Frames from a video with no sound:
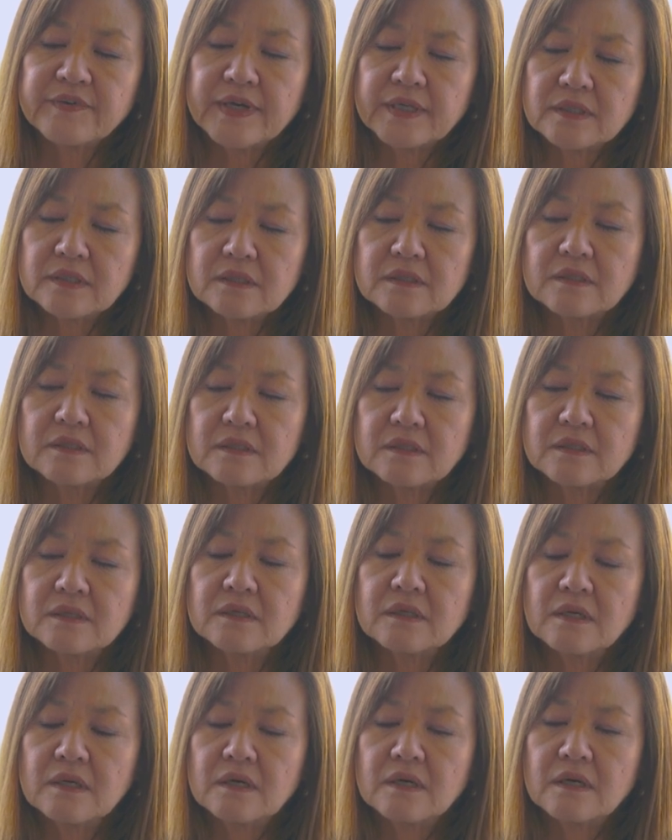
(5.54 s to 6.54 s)

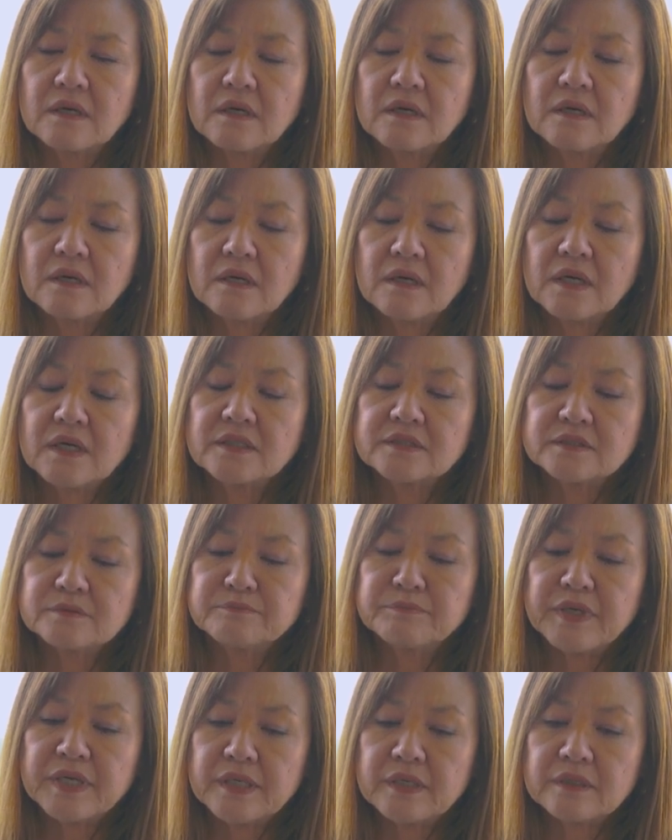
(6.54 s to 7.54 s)
finally uh, has
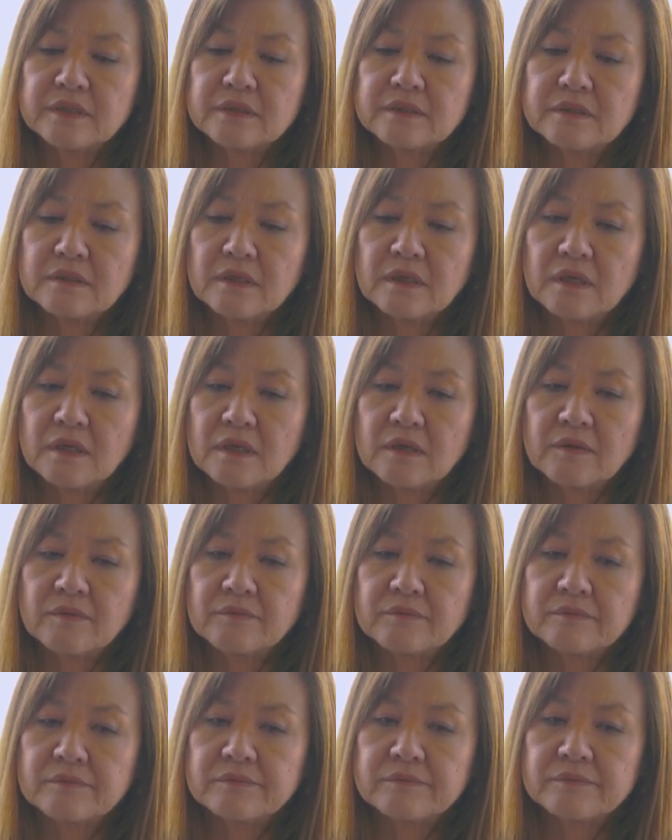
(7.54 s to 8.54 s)
made,
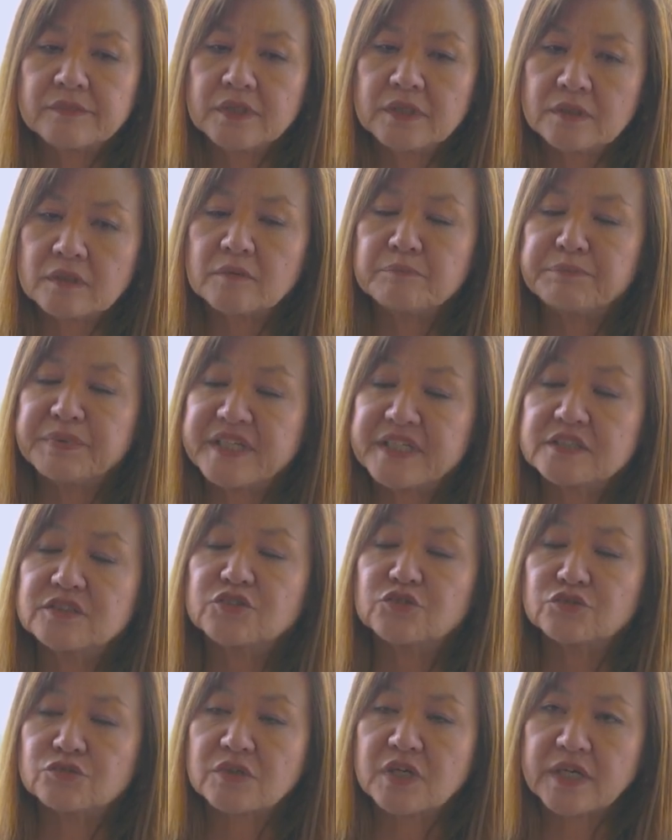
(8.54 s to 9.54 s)
um, you know, big
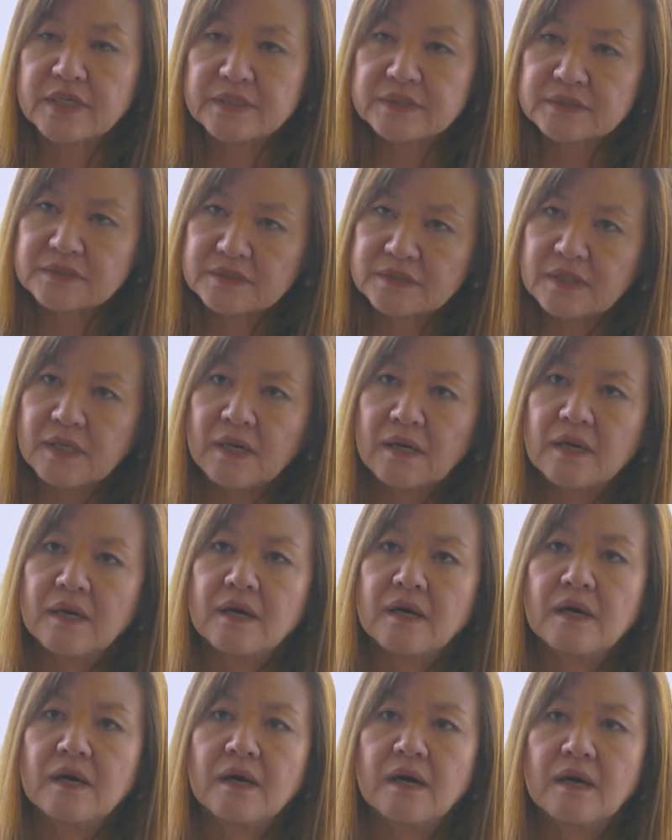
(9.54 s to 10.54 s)
strides
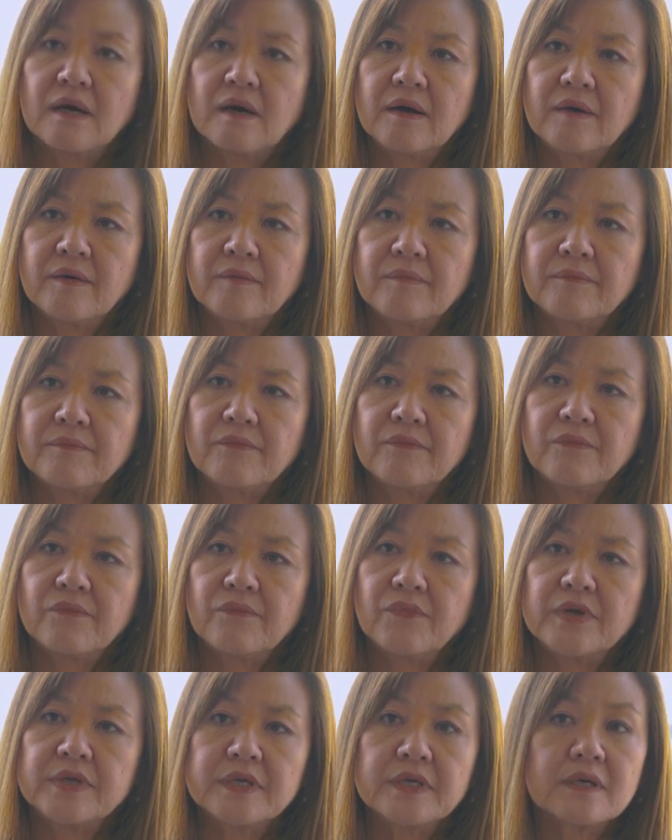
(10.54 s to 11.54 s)
um,
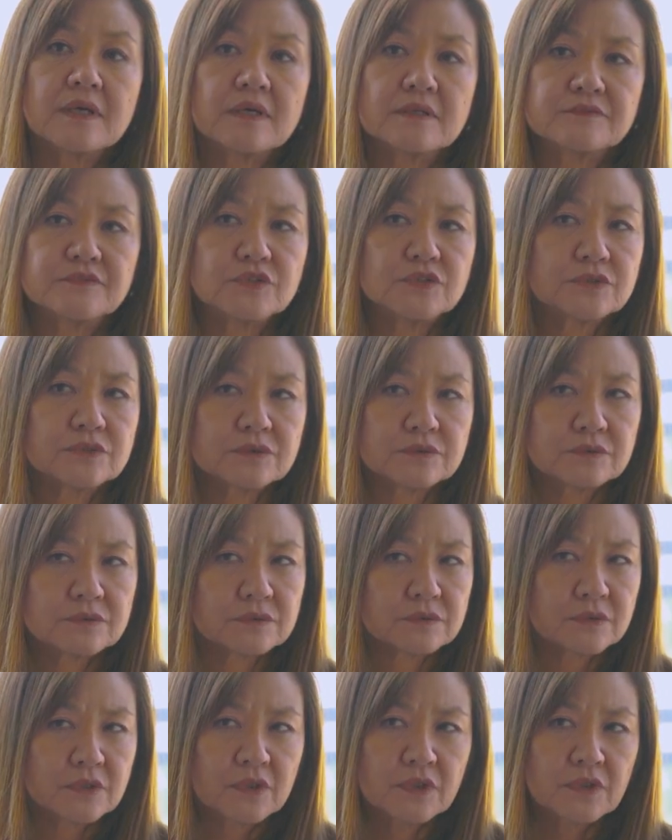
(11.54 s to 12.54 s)
when it comes
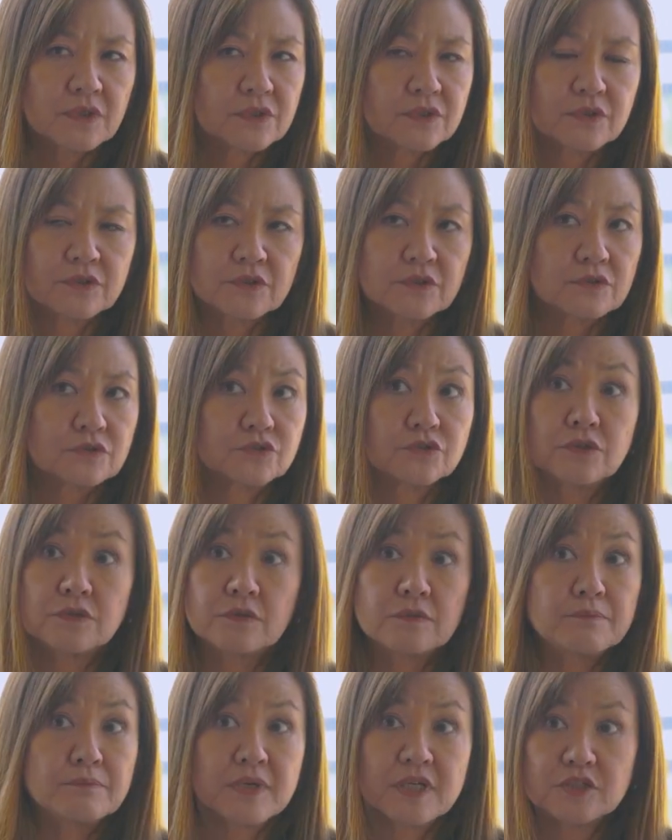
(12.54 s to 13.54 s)
to, you know, sort
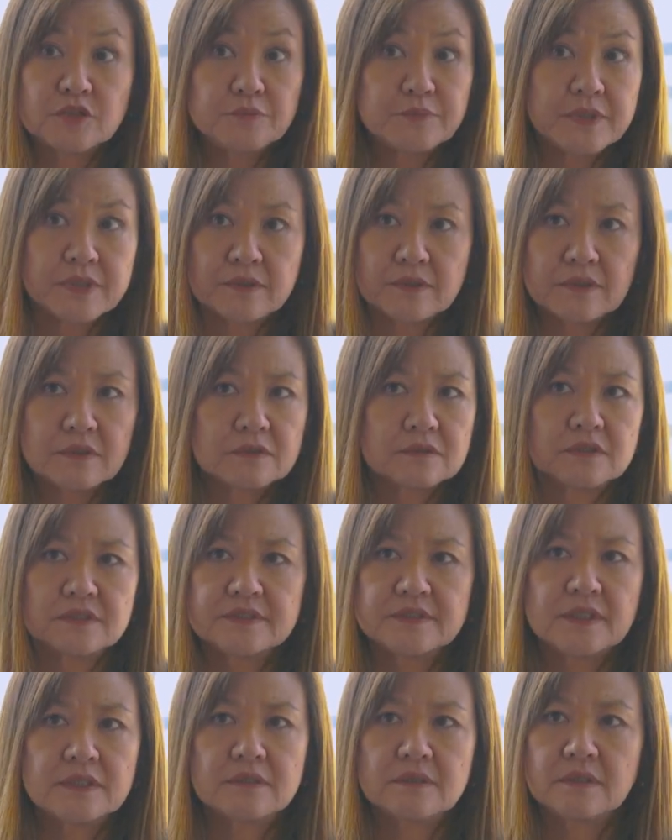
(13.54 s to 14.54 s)
of much better
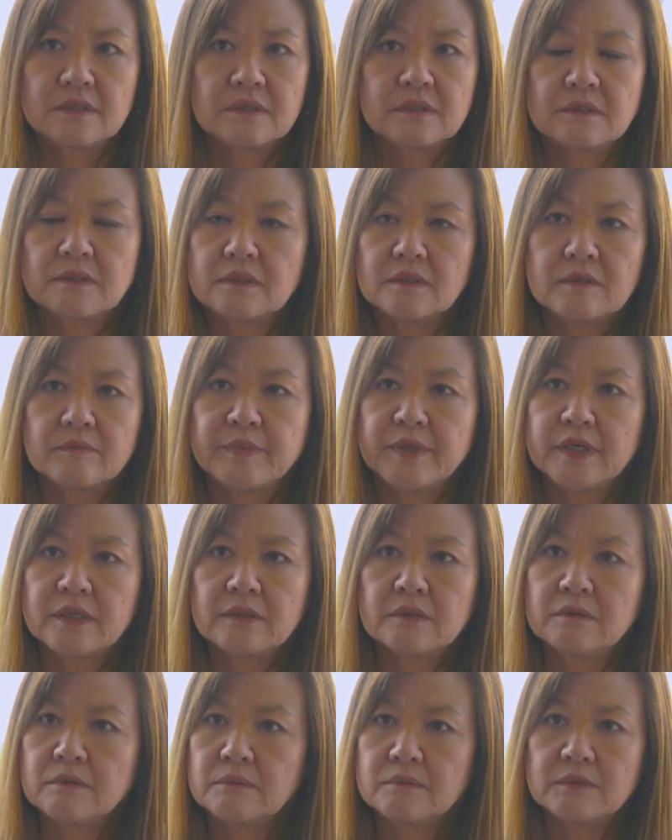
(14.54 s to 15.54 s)
understanding
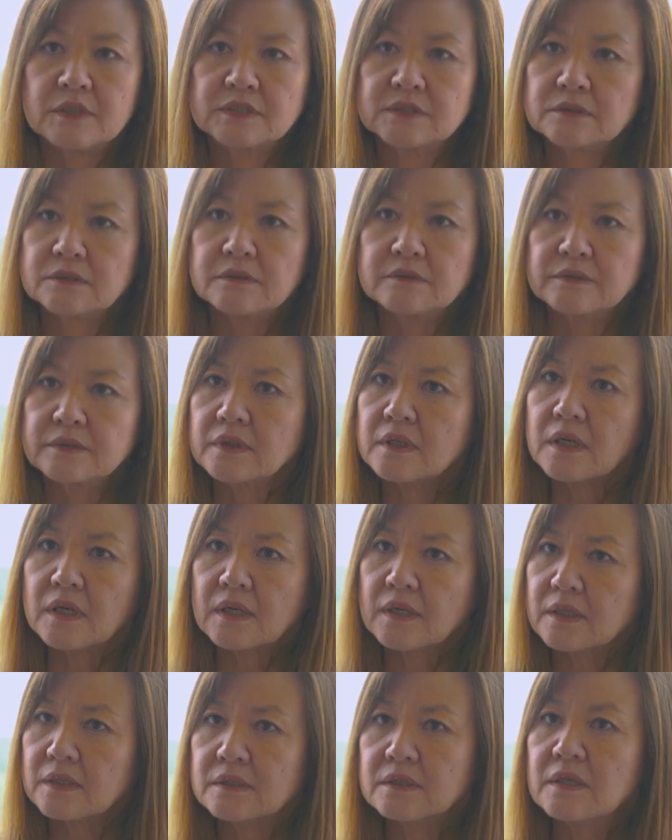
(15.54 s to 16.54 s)
about what's going
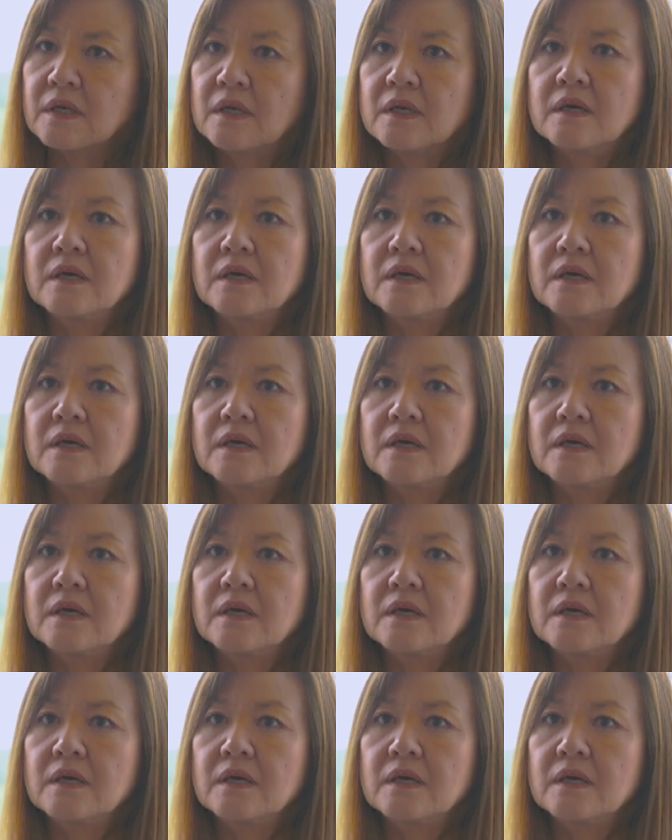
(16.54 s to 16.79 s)
on.